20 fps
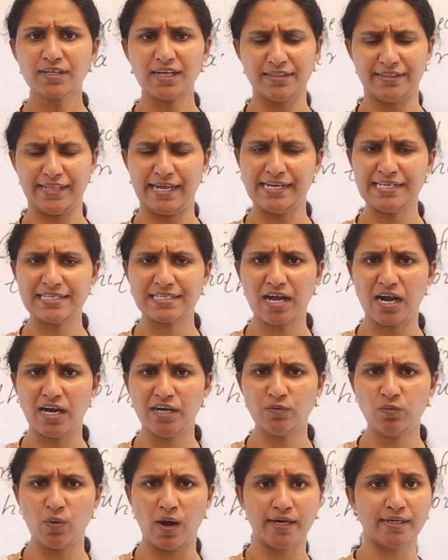That is
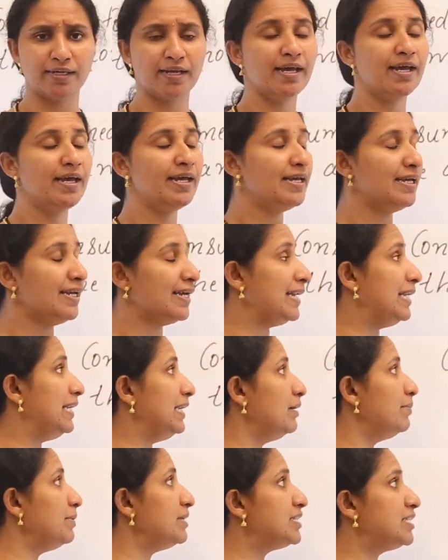called what?
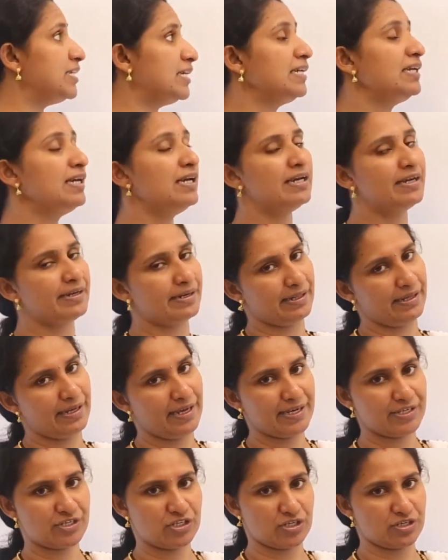Limiting
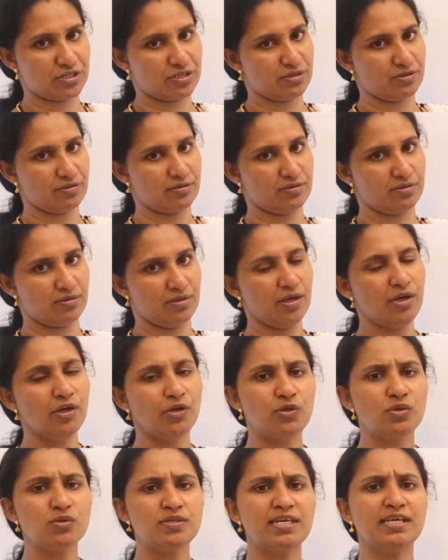reagent.
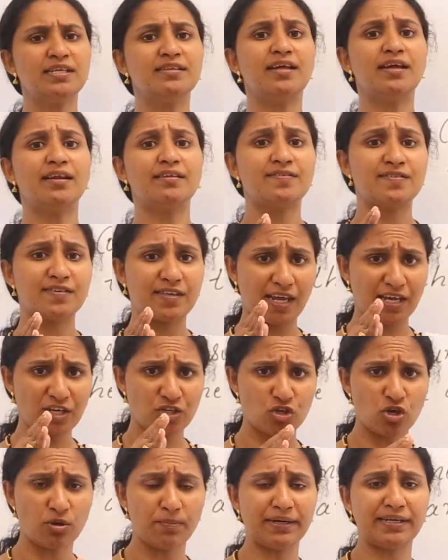Using the
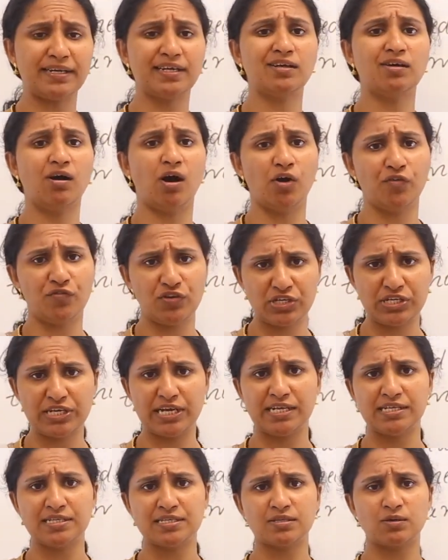stoichiometric
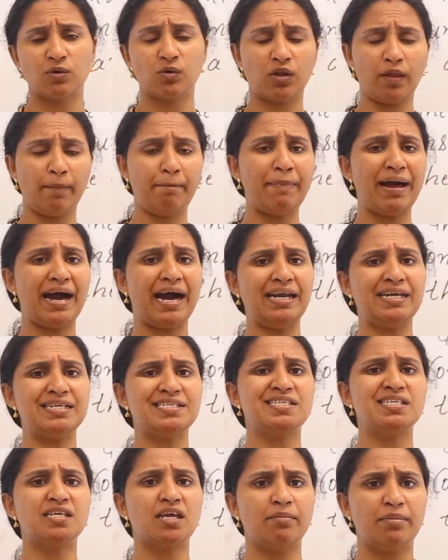coefficients or a
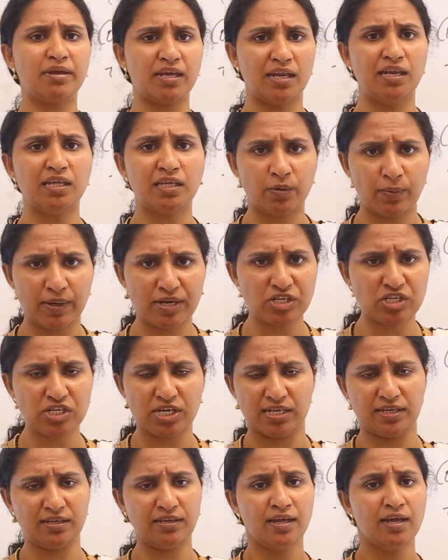balanced chemical
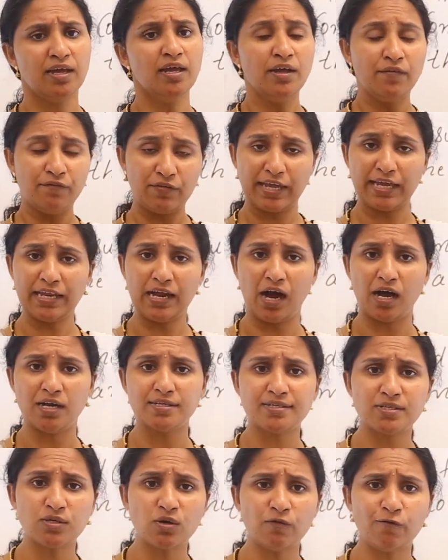equation, we can
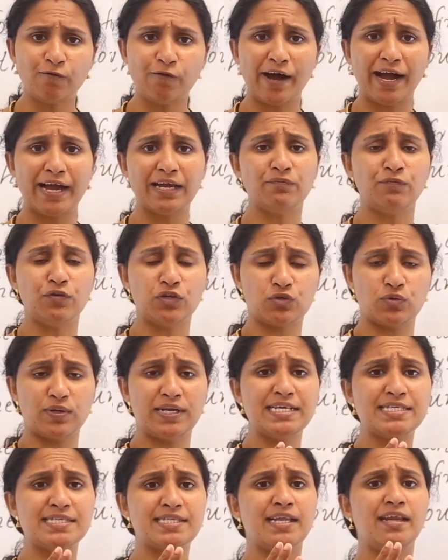also find which one
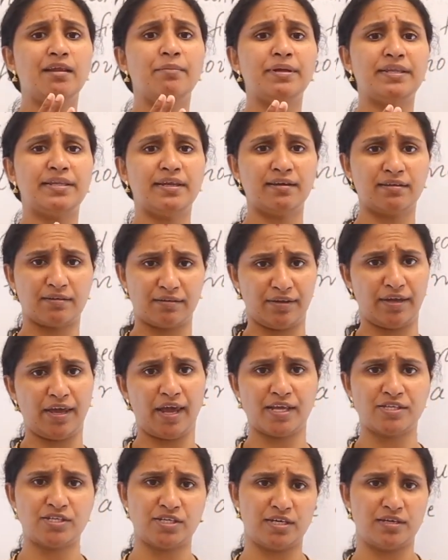is the limiting
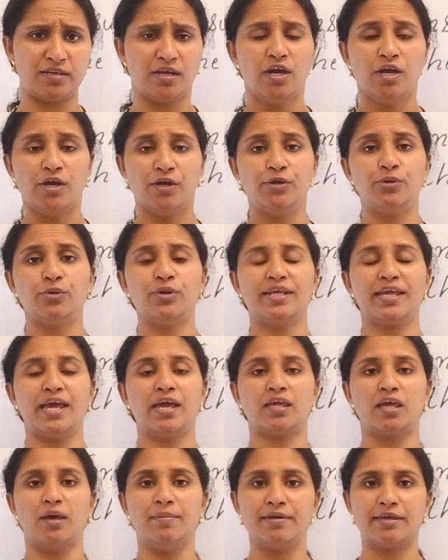reagent during
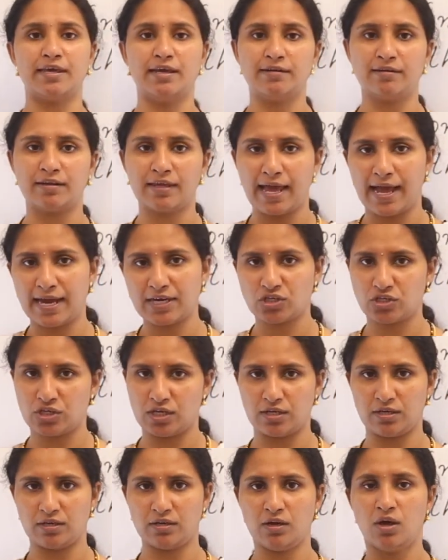a chemical
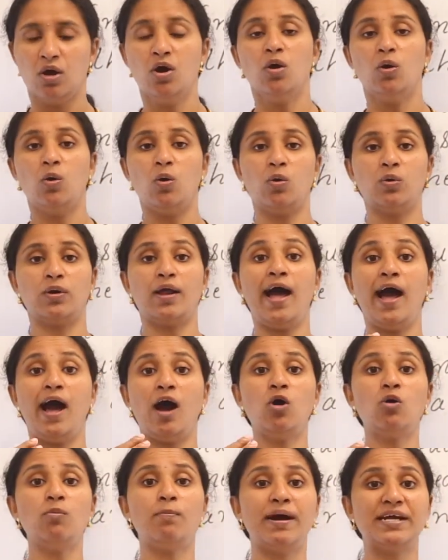reaction or
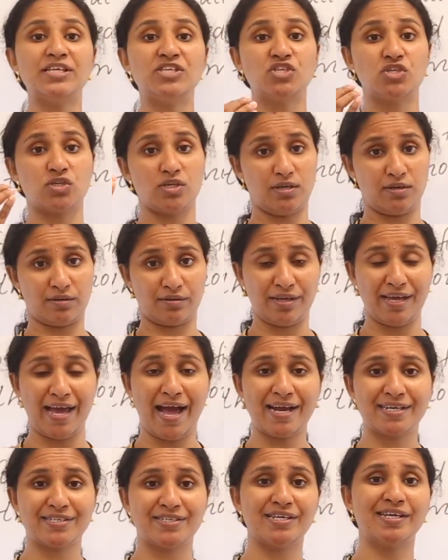how much
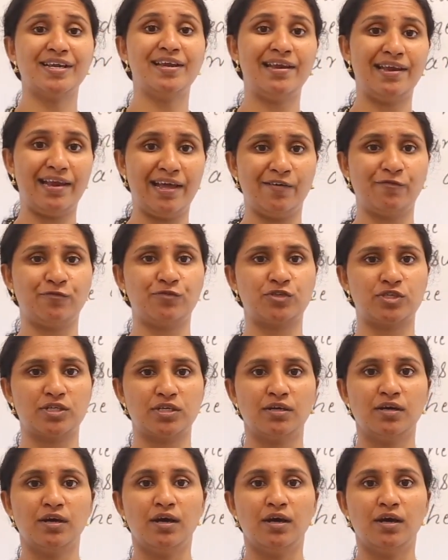reactant left